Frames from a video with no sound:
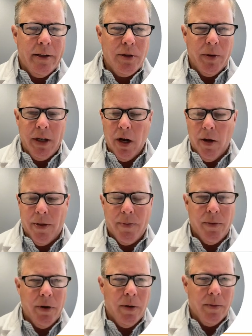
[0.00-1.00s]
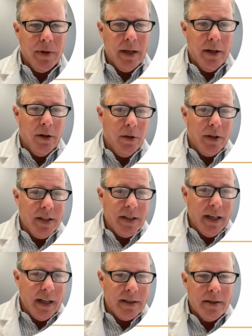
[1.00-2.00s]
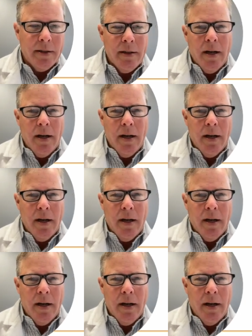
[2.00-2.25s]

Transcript: as we go through, interleukin 6,